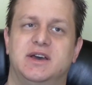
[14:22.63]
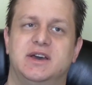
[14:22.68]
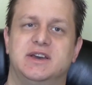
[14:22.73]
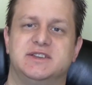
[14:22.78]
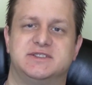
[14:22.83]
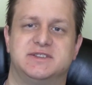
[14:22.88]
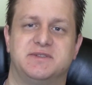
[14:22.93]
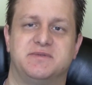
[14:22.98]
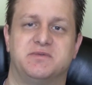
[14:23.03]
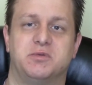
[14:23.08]

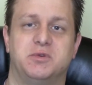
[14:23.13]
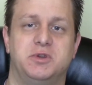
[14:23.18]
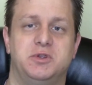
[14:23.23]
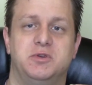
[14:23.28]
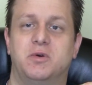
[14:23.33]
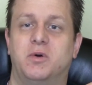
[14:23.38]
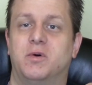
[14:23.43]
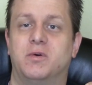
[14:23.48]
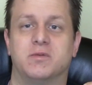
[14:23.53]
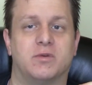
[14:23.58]
except for when
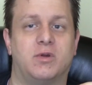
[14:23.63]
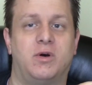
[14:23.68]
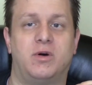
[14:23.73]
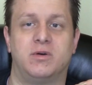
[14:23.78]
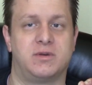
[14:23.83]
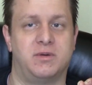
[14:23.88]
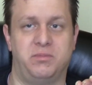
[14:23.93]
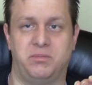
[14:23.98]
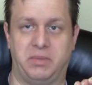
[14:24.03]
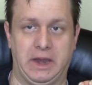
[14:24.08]
you
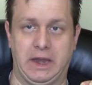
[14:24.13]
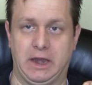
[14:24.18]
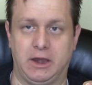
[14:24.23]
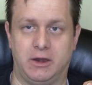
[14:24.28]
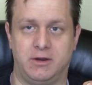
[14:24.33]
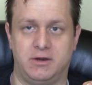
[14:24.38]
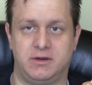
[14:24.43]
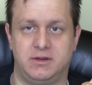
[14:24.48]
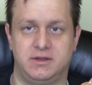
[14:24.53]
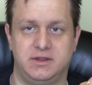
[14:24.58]
overall
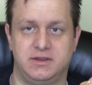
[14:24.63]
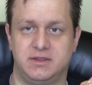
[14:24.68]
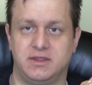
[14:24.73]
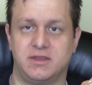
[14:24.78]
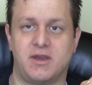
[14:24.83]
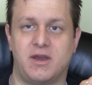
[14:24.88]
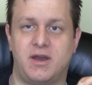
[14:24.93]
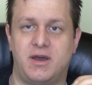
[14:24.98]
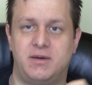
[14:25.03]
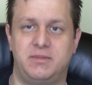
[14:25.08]
compare in
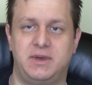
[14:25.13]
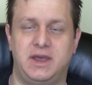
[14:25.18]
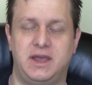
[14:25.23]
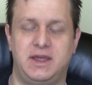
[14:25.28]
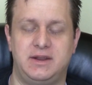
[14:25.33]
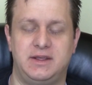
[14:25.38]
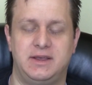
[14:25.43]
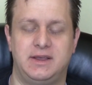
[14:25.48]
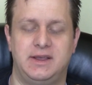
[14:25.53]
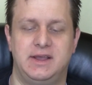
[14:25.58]
the
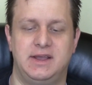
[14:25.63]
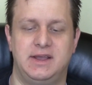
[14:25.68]
combat,